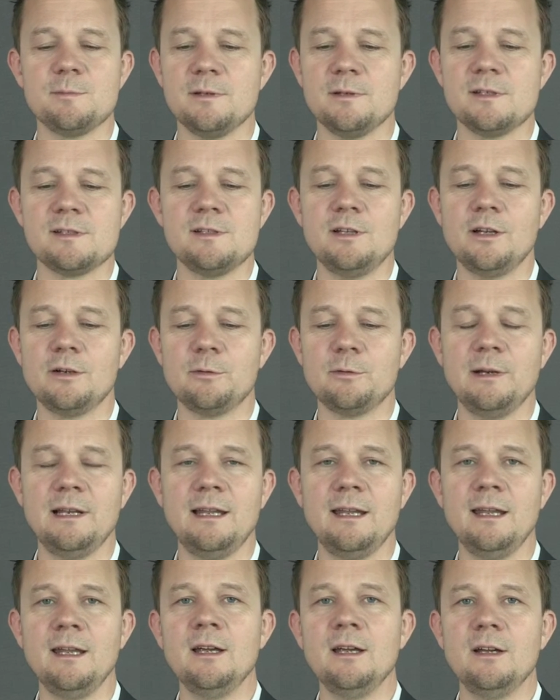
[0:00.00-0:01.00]
It's not
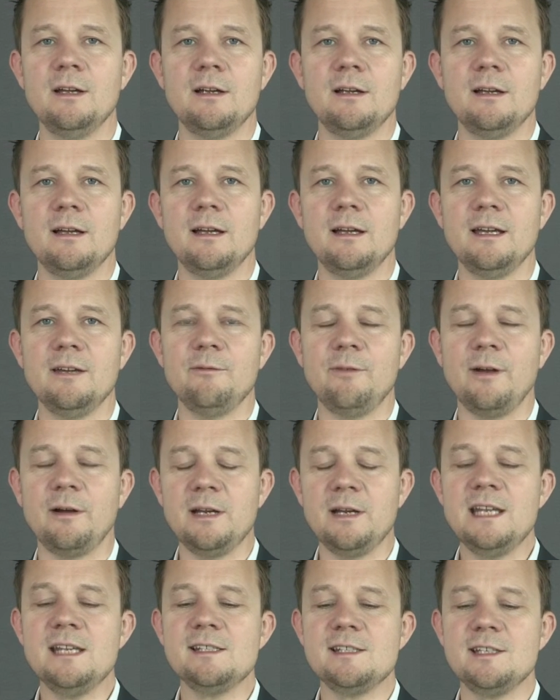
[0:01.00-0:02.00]
really
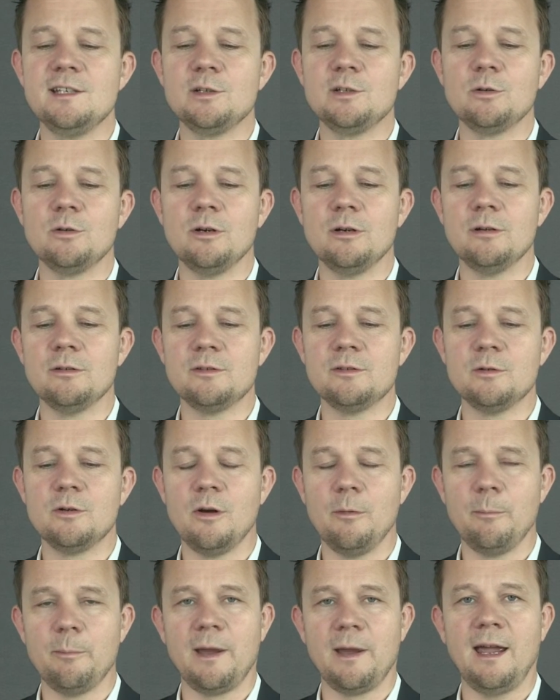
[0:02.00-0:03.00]
very easy to
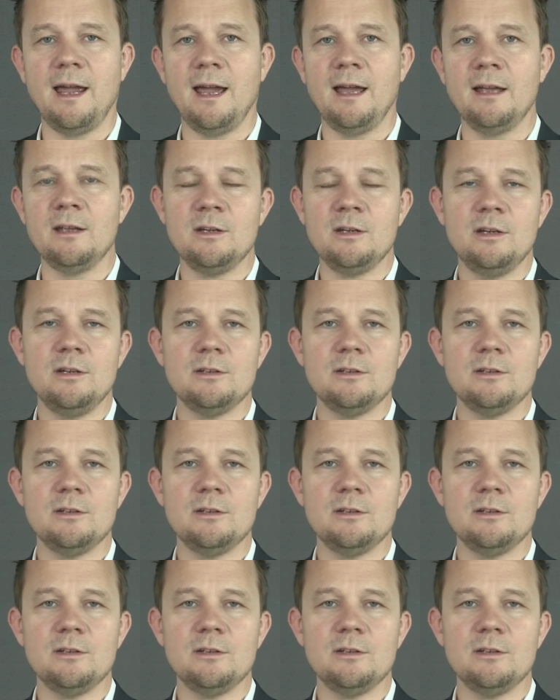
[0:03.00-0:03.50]
compare